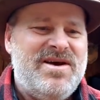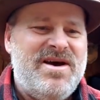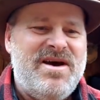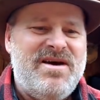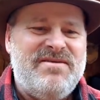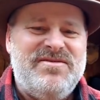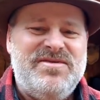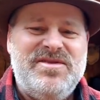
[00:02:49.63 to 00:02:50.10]

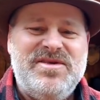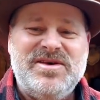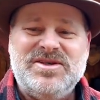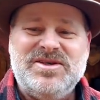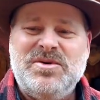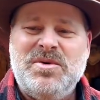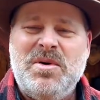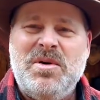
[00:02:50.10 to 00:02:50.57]
have
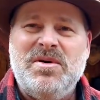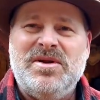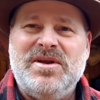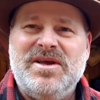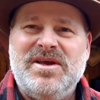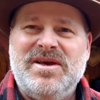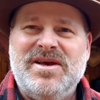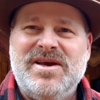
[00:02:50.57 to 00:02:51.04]
this
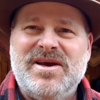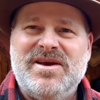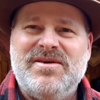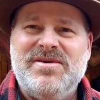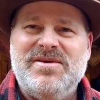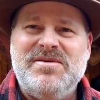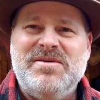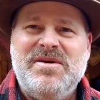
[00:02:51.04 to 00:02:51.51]
quality of
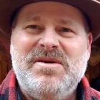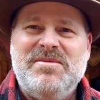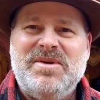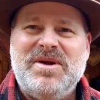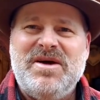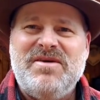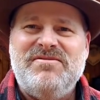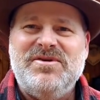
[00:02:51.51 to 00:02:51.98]
hickory,
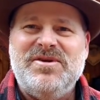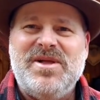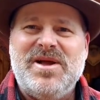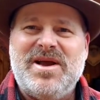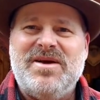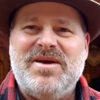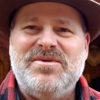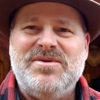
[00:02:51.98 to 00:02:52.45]
but I feel
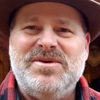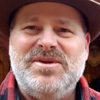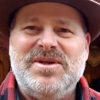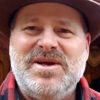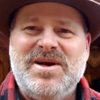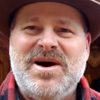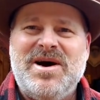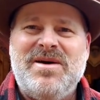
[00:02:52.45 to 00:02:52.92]
like I
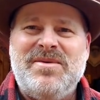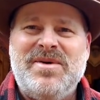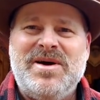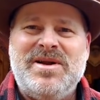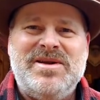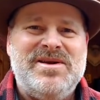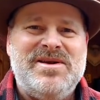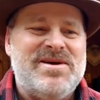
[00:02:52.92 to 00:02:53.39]
really got
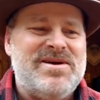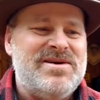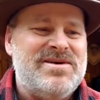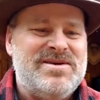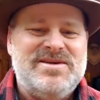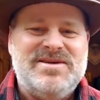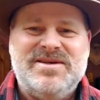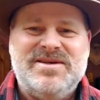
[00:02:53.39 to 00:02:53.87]
one here.